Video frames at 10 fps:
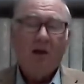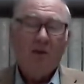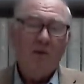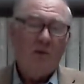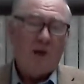
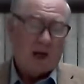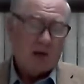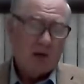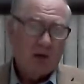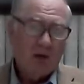through
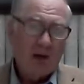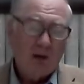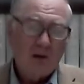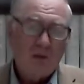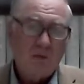
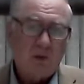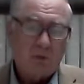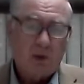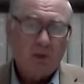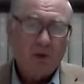nationalism and
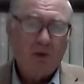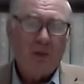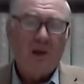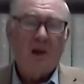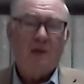people
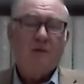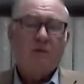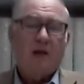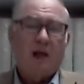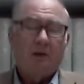speaking
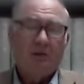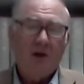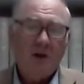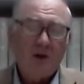different languages